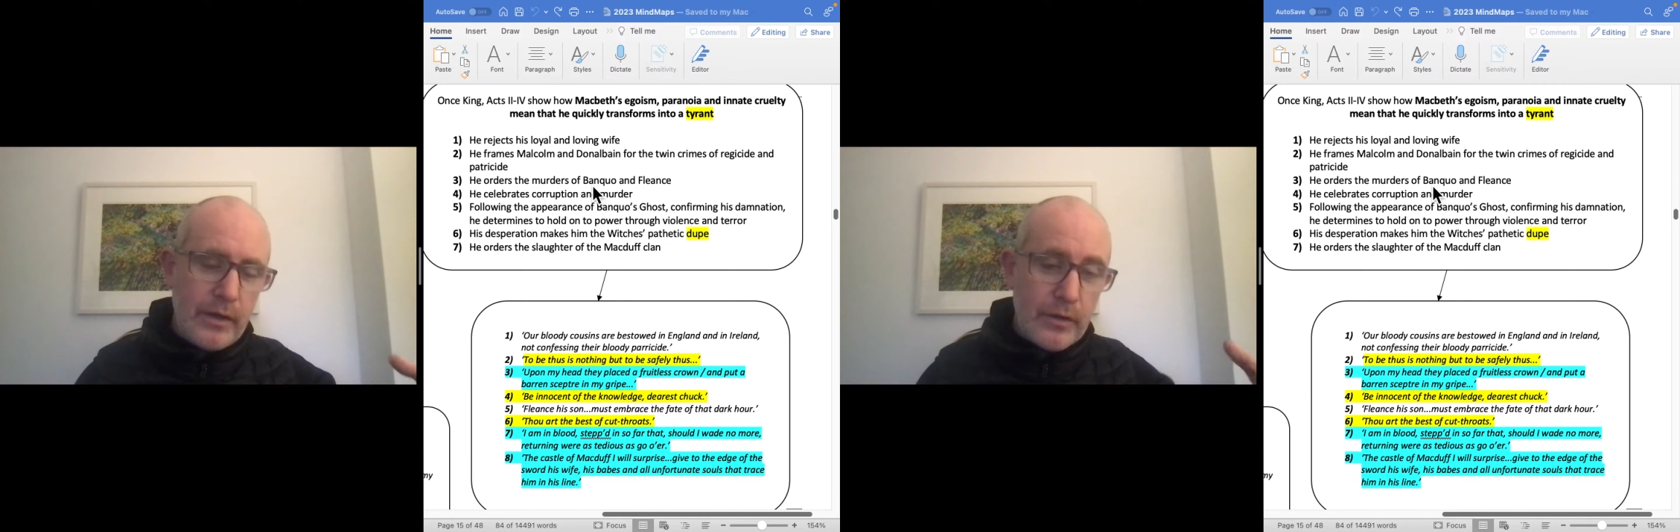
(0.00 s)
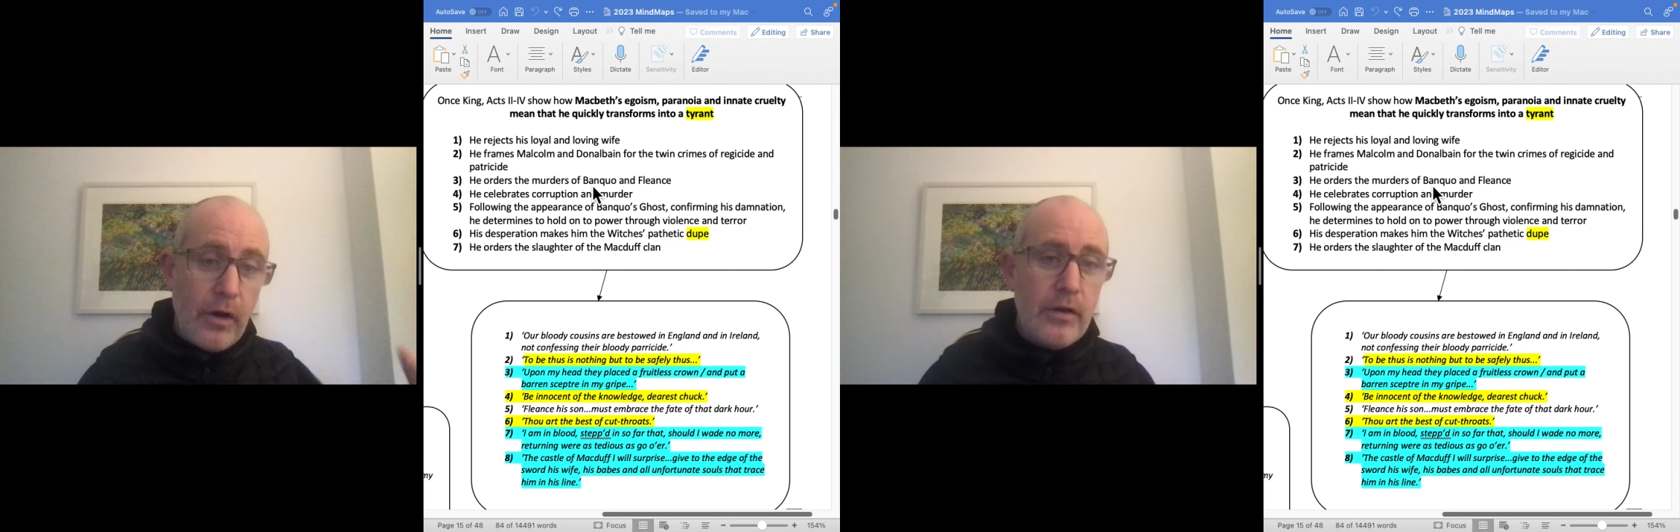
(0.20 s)

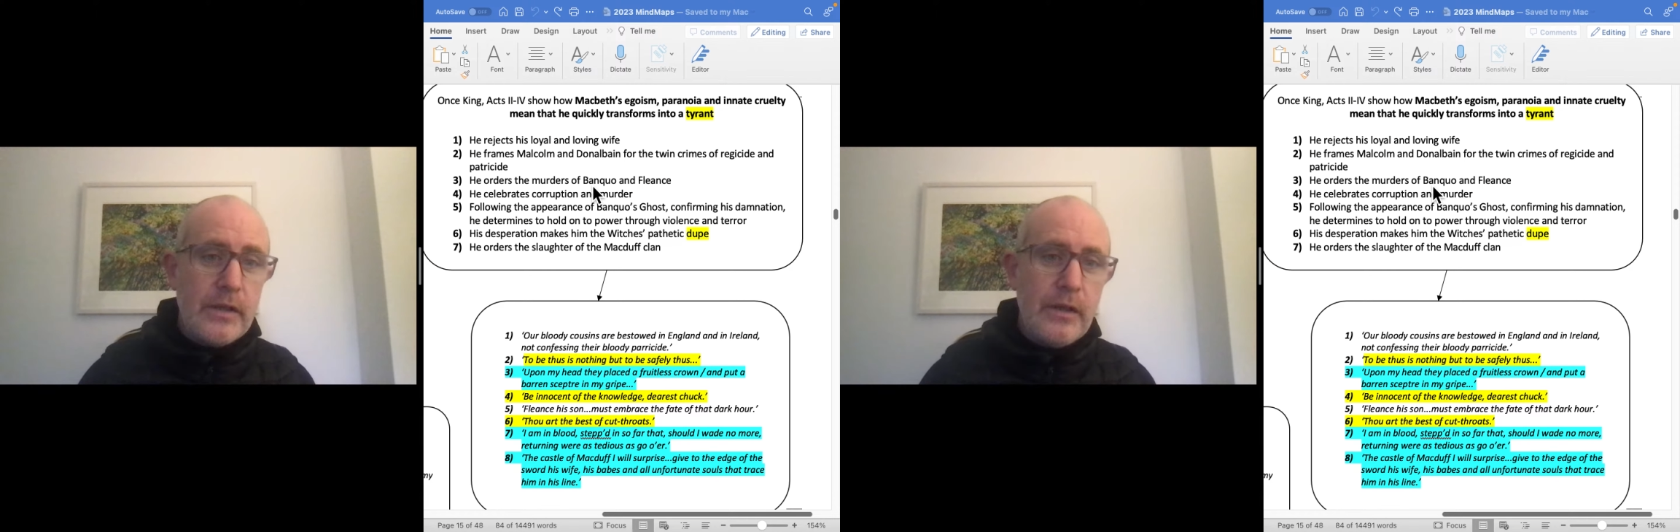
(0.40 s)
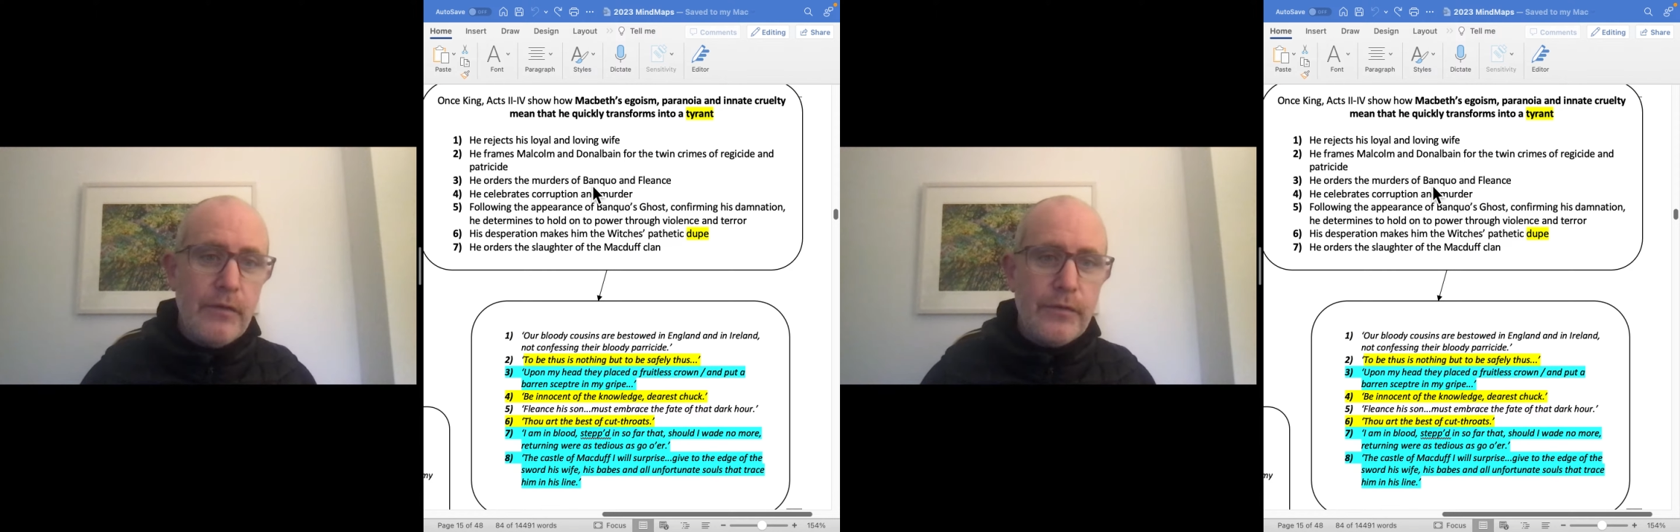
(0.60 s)

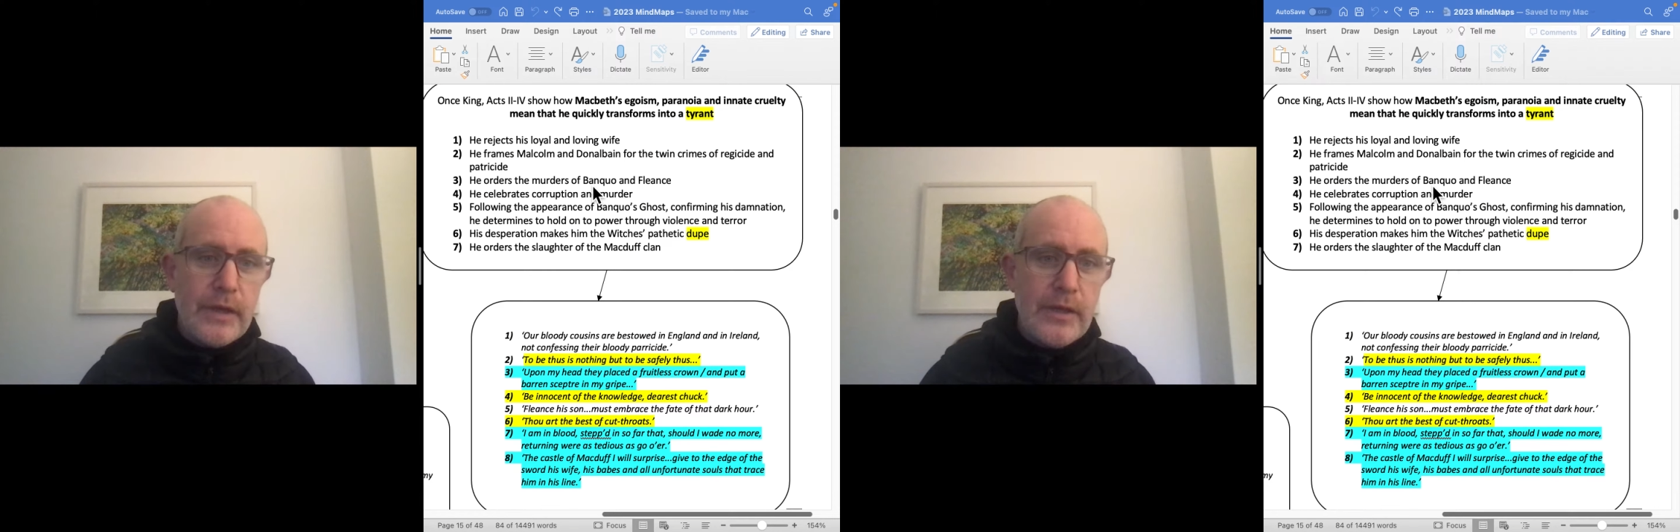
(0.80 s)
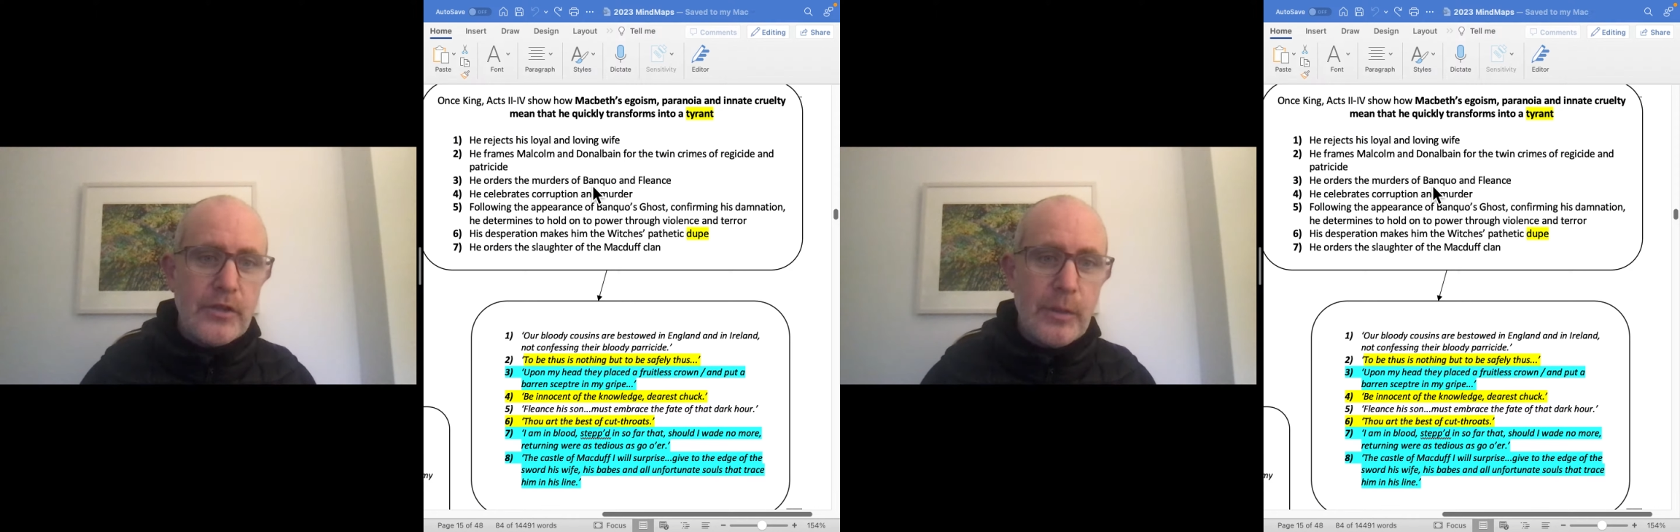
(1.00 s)
authority of
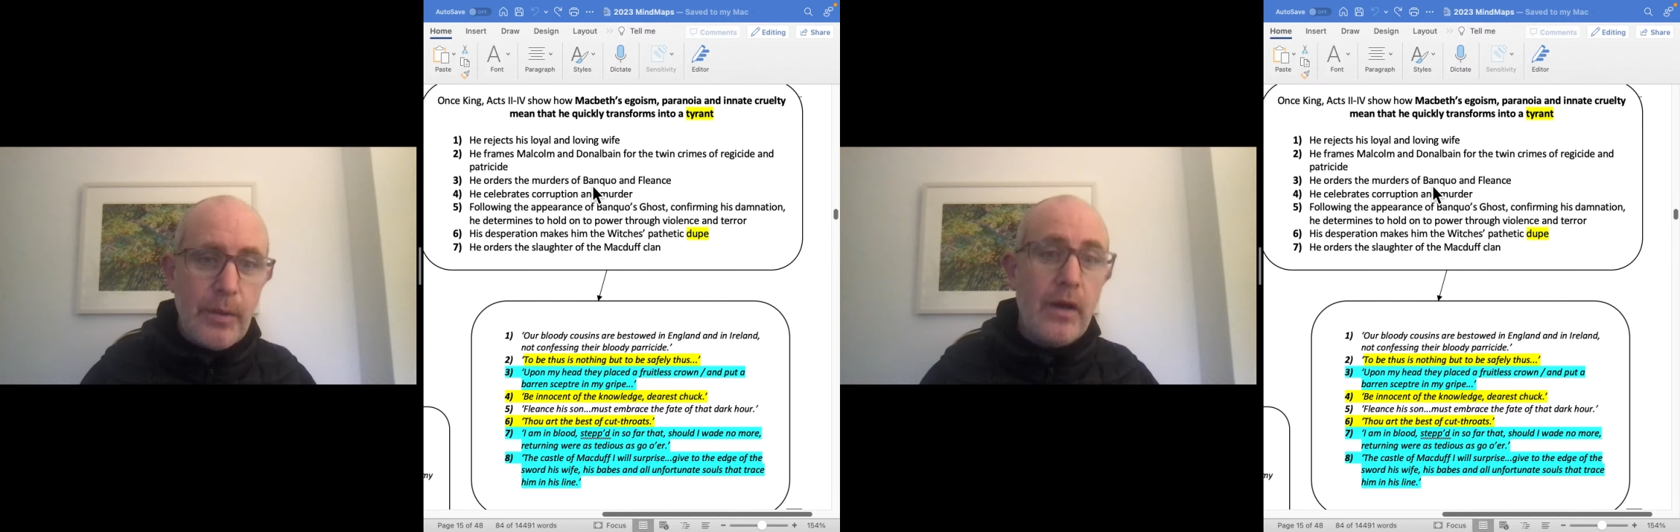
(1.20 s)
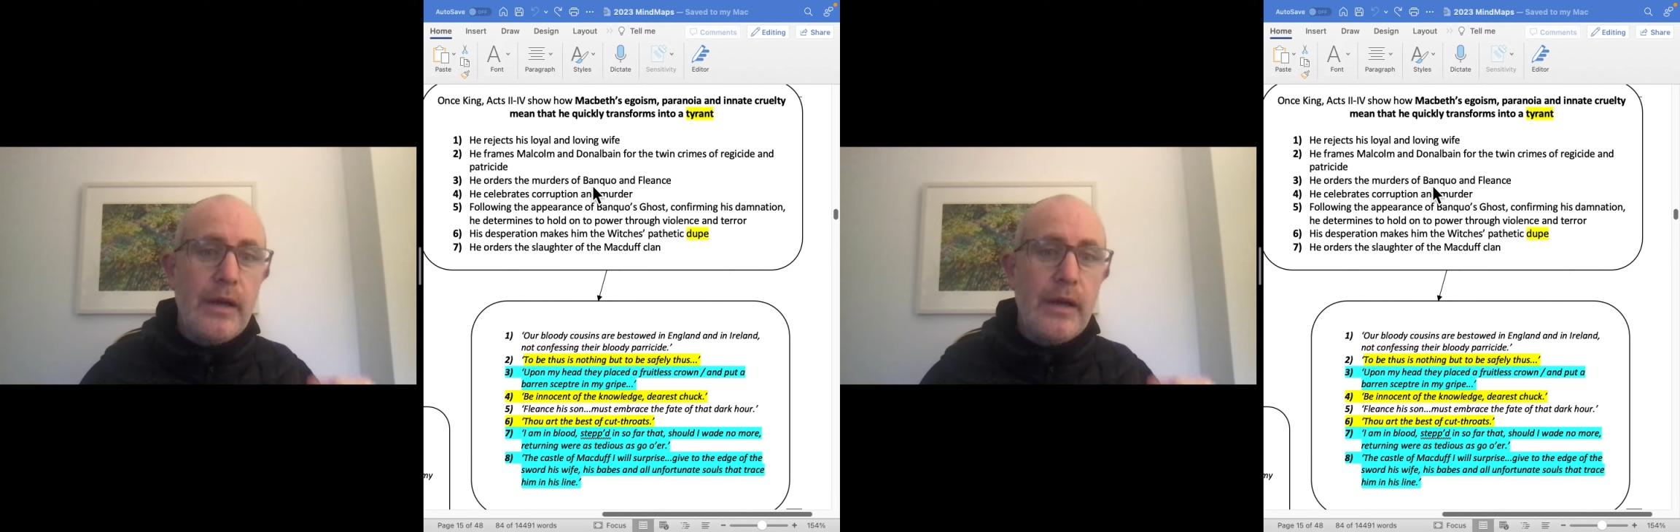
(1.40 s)
kingship on,